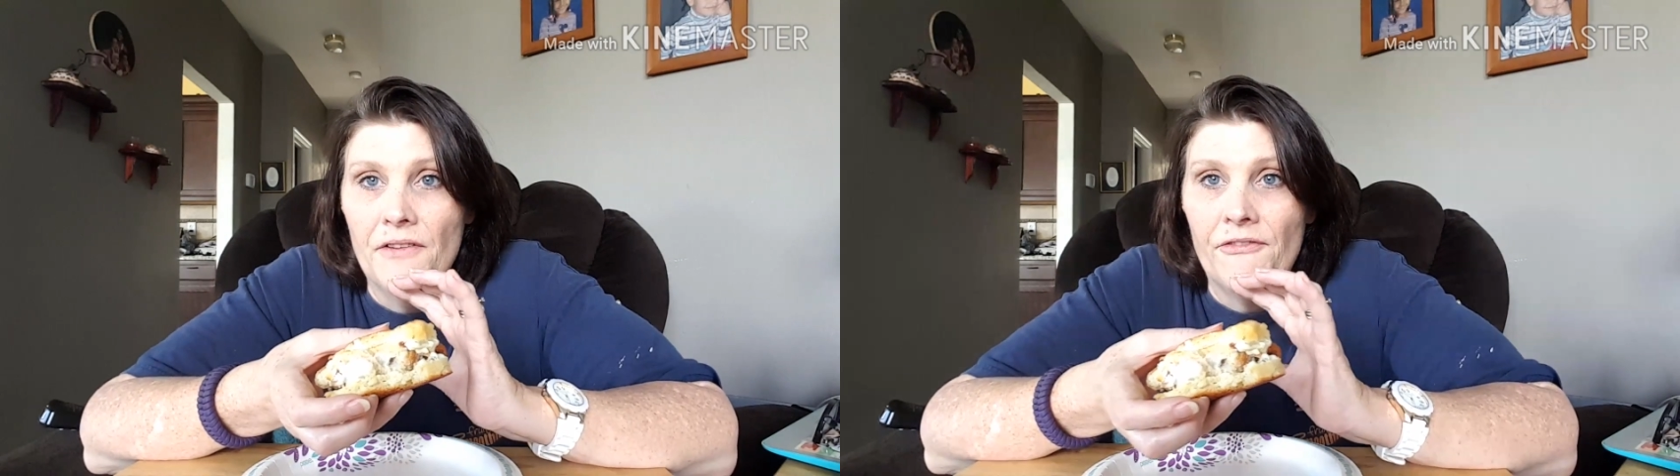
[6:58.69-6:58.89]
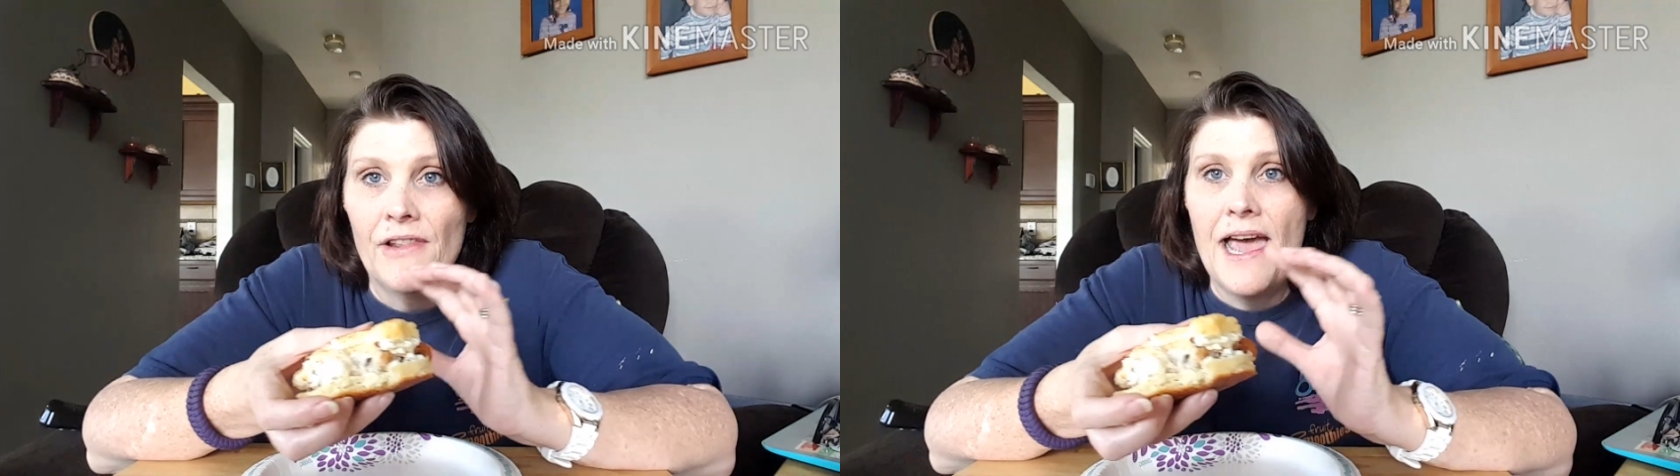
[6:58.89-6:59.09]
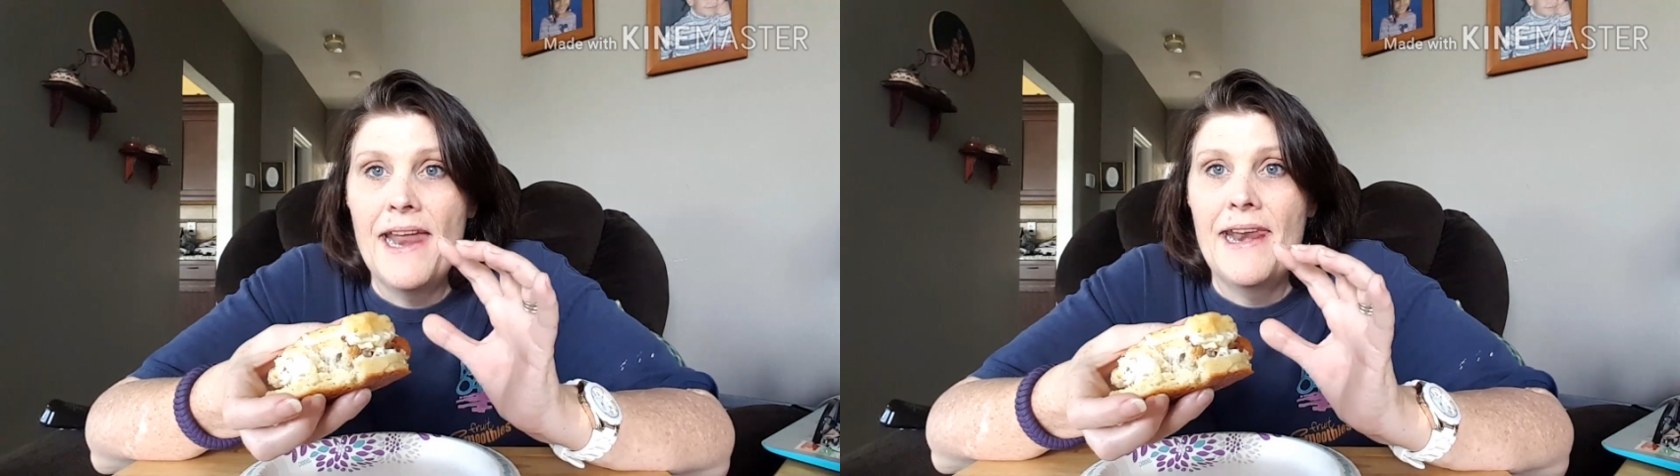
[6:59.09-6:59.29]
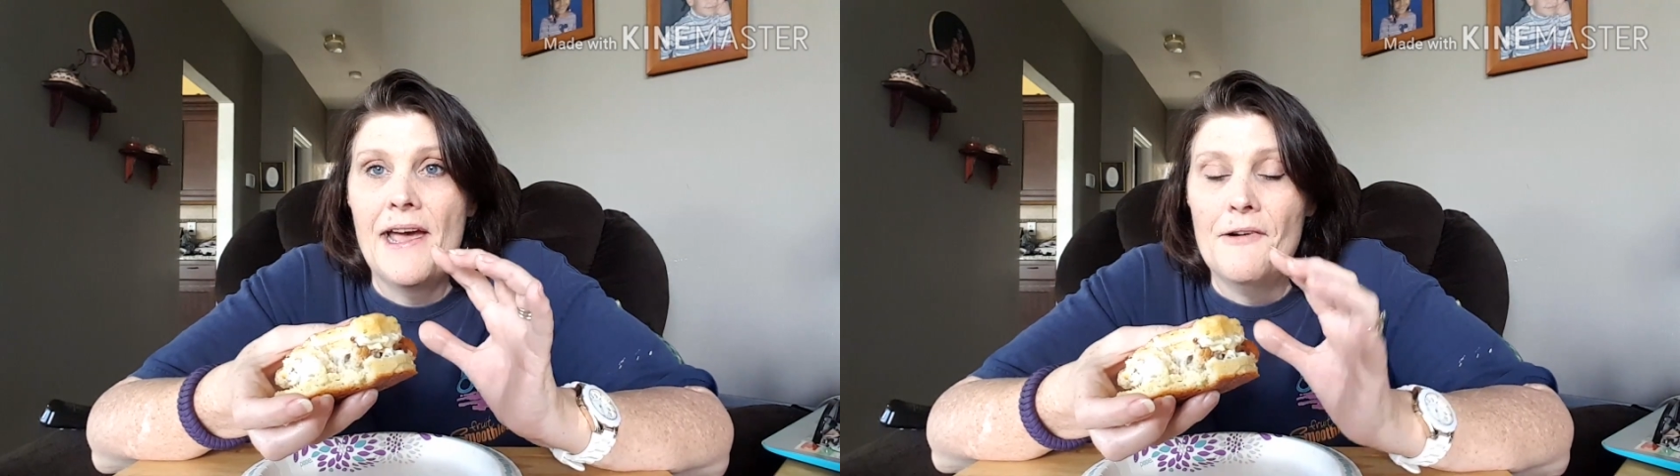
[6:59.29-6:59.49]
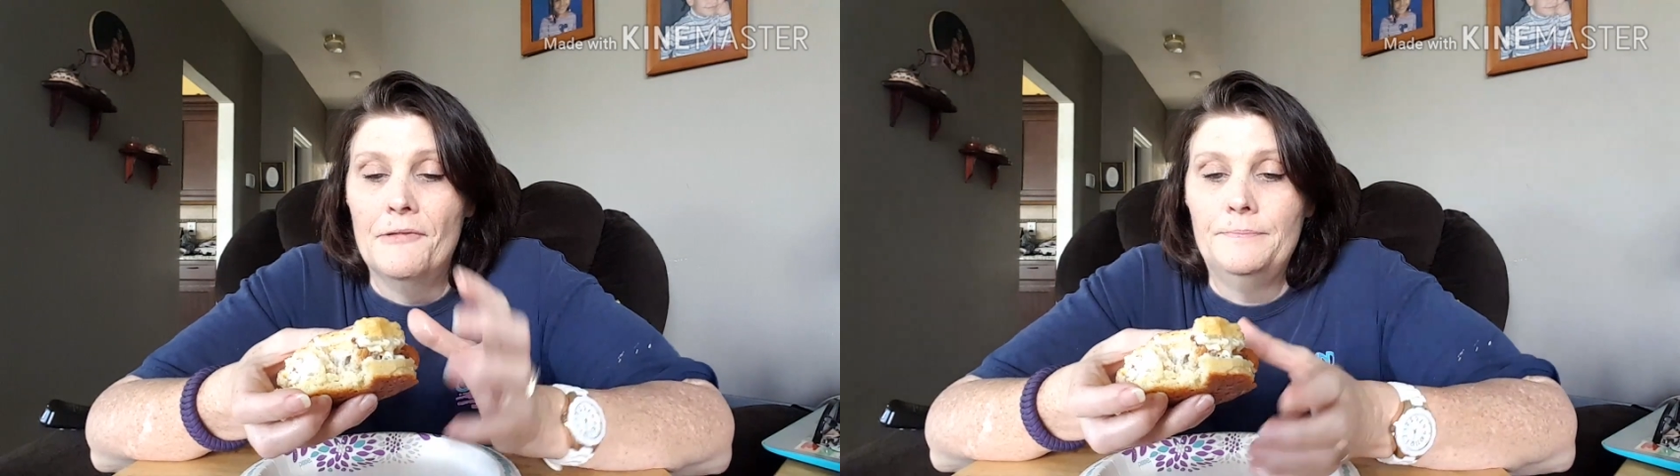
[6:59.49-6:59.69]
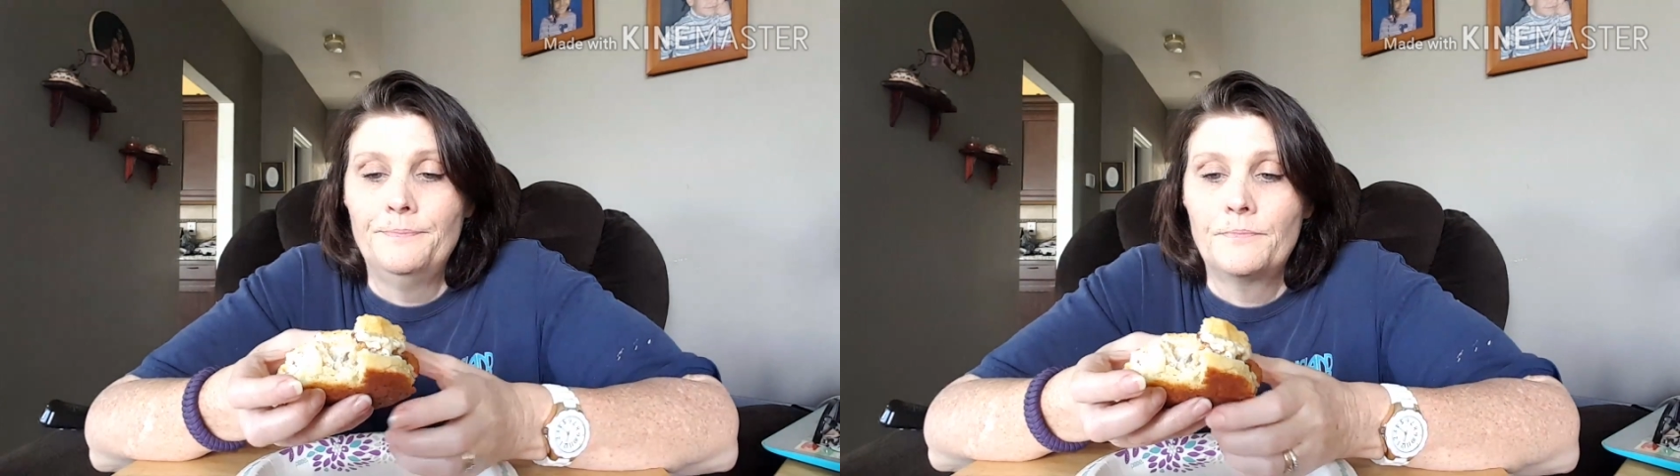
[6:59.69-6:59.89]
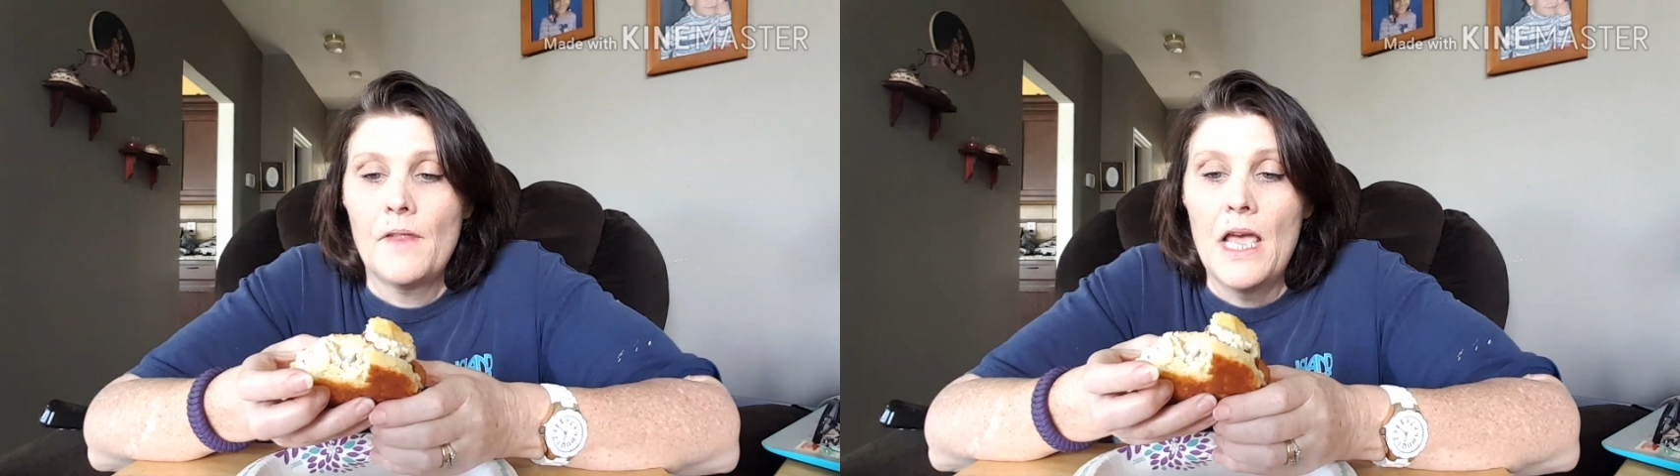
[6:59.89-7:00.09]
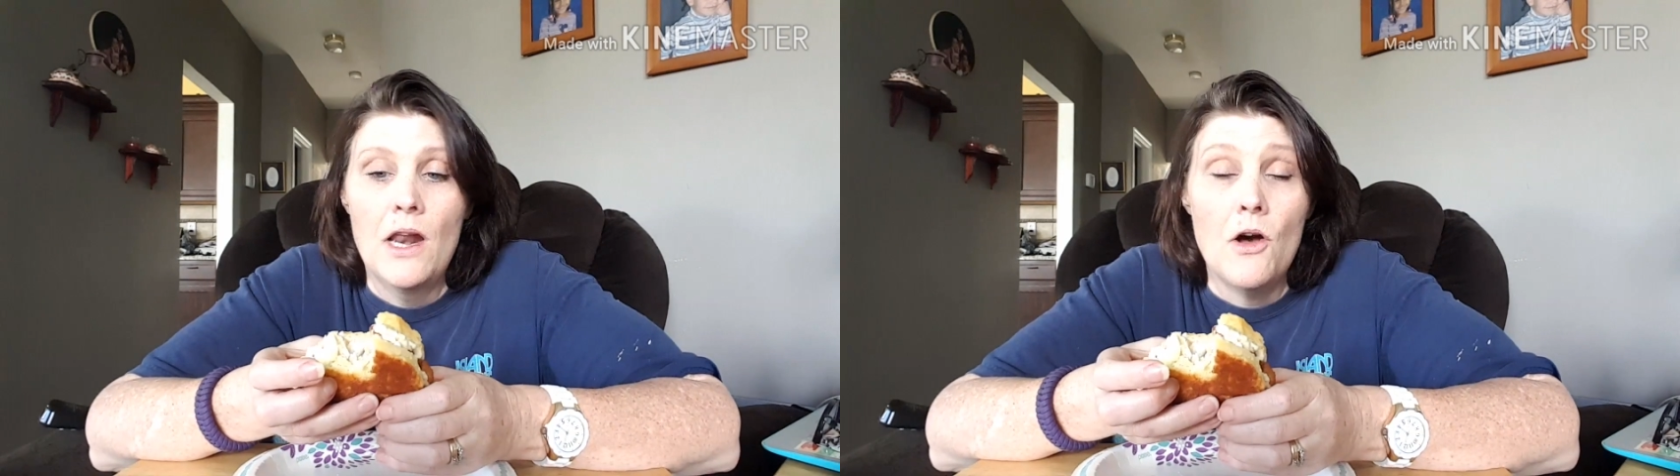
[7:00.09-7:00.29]
to flatten out
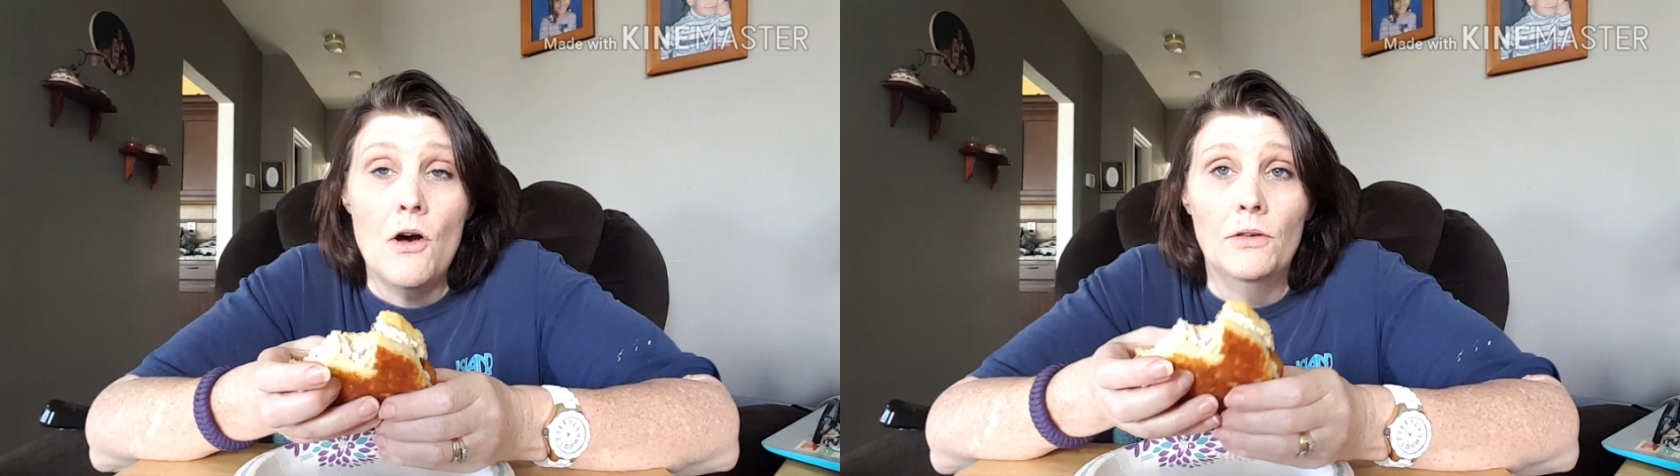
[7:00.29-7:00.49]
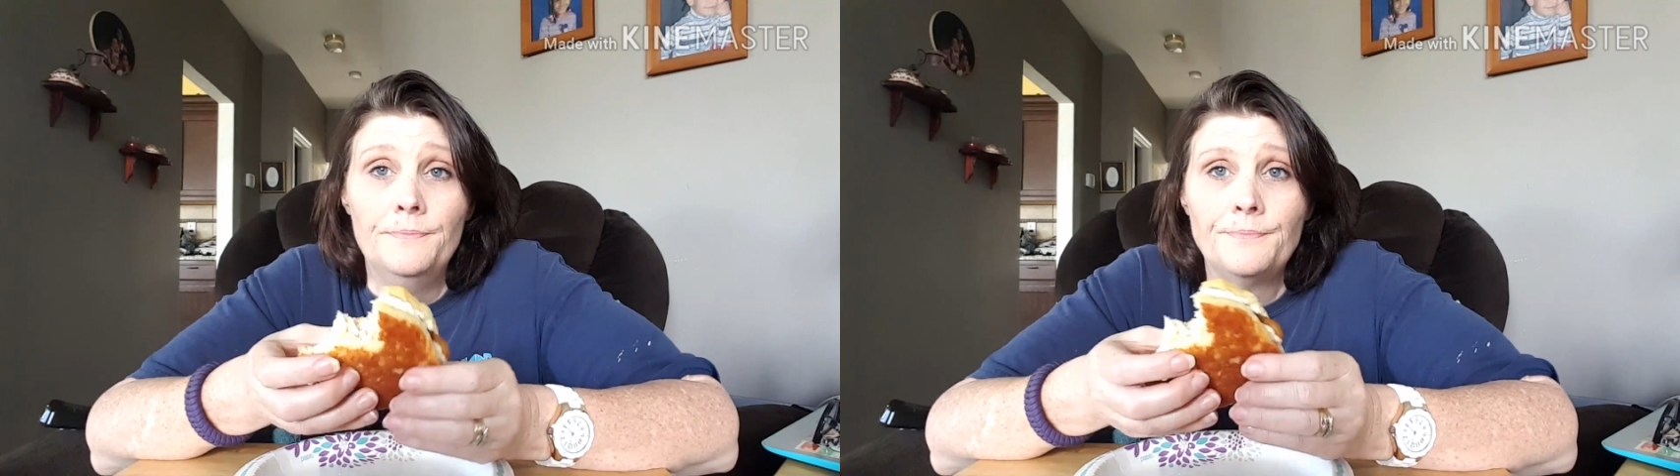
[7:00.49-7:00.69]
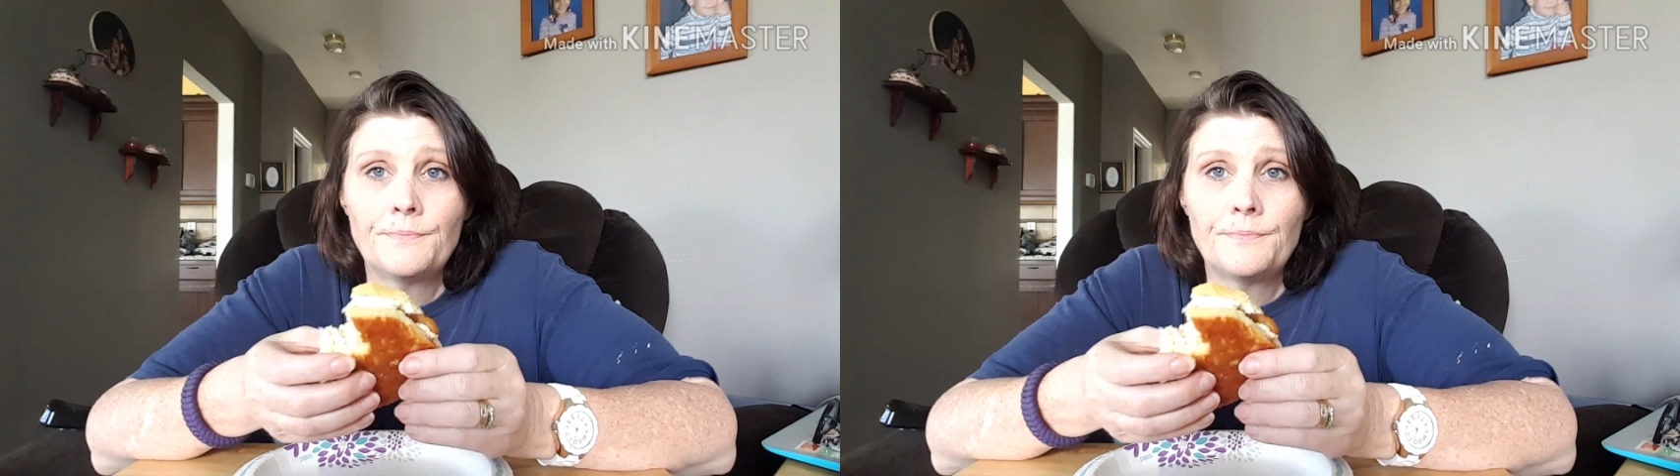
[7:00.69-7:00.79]
at all